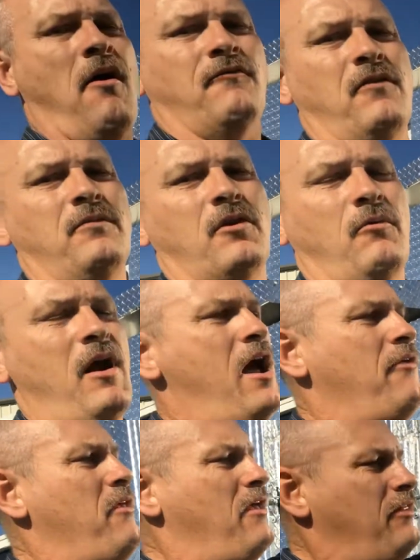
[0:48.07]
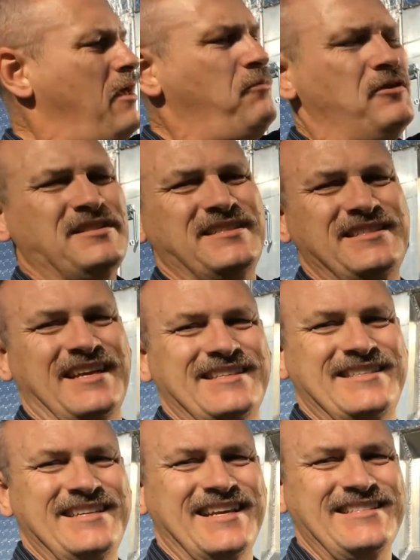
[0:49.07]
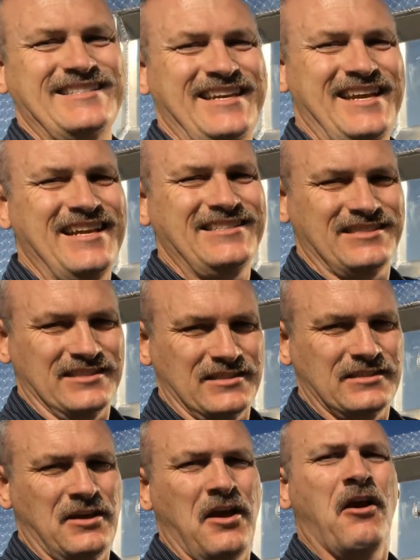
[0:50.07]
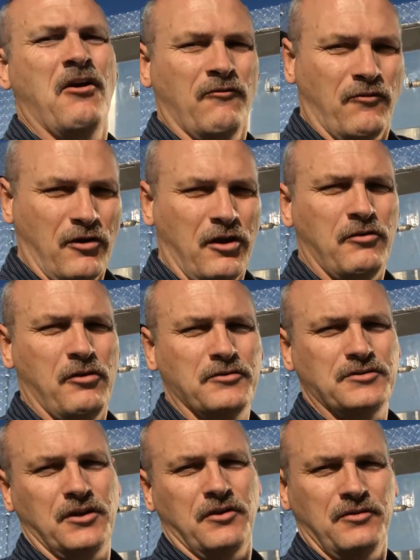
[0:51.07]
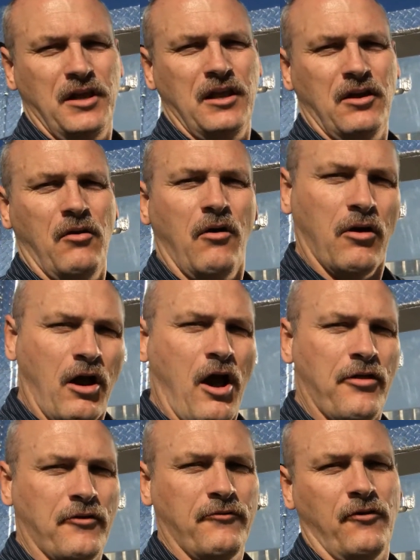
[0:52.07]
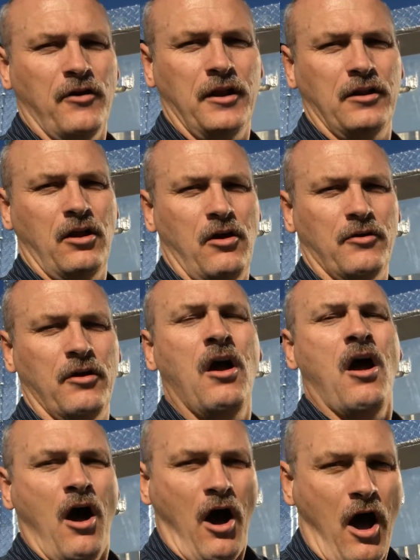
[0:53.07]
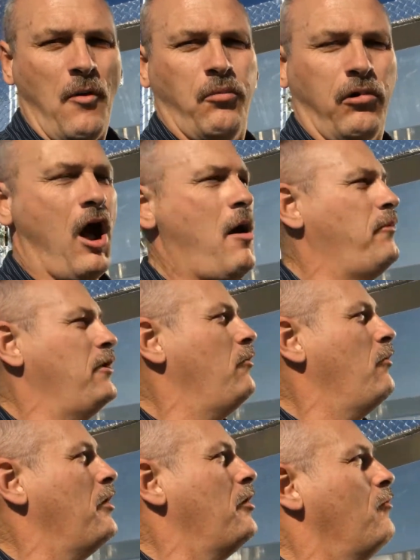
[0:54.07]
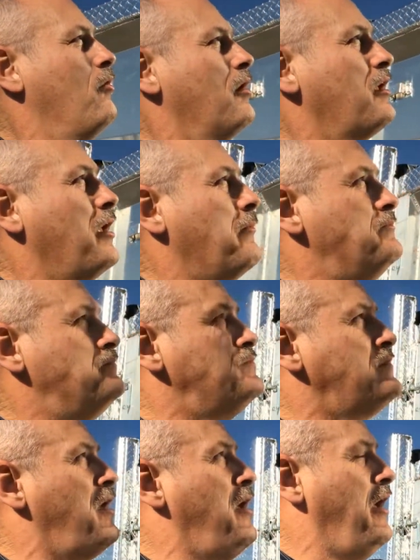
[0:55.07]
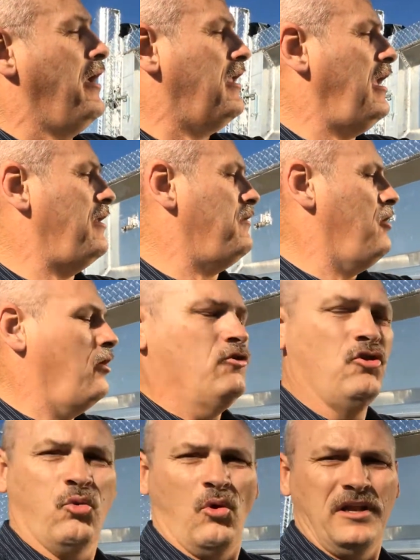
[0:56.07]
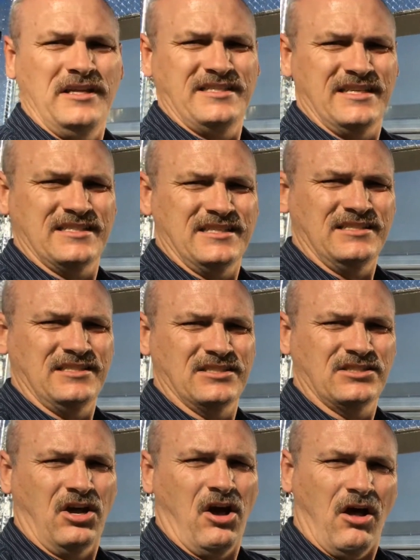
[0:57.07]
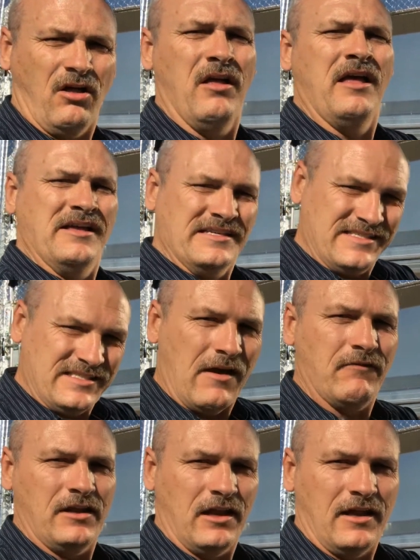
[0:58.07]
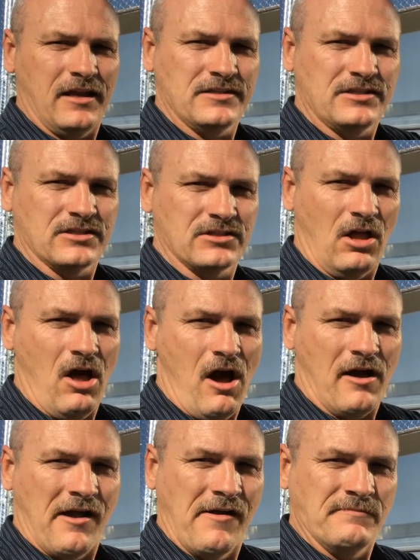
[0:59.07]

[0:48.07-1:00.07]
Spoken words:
From the ground, that puts us at 60 inches for you using your dingo or other front end loader on property where you're working. Again, 26 inches tall, 79 inches long.